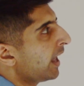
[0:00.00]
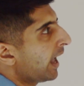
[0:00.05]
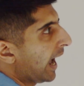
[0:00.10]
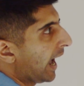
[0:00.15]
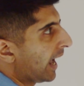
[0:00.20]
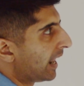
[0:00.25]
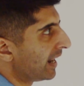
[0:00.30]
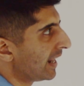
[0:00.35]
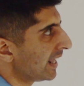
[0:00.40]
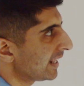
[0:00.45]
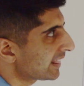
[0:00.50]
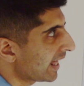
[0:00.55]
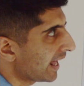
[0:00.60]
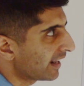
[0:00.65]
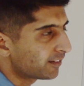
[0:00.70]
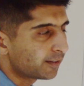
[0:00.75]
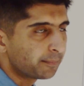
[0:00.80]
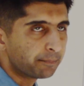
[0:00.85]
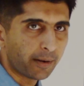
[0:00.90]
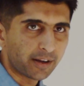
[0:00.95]
and uh, link
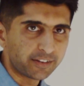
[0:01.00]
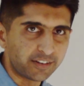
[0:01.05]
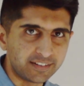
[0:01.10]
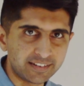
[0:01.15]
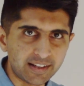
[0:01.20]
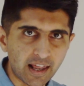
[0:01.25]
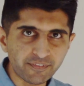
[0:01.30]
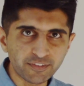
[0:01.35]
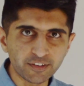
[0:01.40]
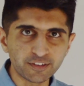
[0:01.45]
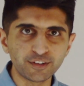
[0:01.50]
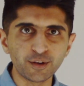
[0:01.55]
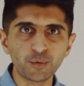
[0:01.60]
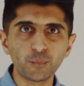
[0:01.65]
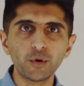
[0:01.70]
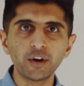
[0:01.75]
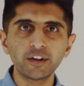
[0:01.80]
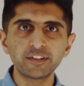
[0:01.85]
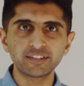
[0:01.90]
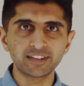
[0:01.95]
that to budget deficit
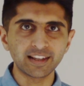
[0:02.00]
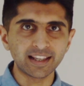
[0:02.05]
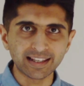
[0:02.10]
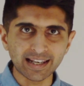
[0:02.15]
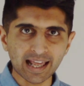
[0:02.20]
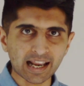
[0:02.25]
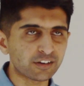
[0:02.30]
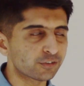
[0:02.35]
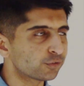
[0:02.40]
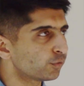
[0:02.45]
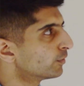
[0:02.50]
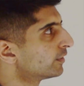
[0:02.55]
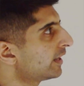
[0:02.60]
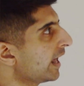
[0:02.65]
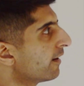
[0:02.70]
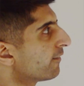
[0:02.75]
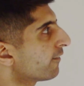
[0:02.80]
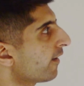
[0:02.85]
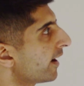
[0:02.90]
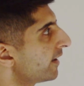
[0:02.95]
worsening, national
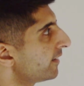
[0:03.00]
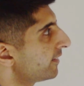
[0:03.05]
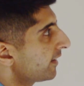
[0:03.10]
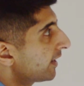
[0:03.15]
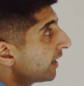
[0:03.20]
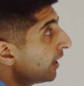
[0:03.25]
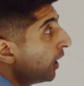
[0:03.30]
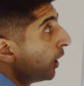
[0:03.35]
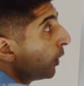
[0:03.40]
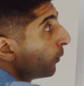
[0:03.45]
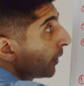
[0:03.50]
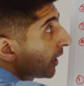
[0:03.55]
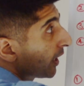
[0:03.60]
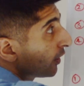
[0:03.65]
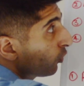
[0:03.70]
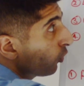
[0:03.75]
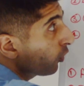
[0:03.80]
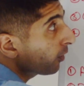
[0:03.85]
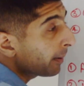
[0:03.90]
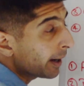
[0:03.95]
debt rising. We can
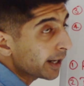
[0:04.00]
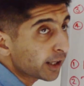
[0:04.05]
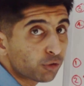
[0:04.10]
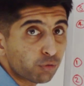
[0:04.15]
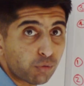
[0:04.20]
talk about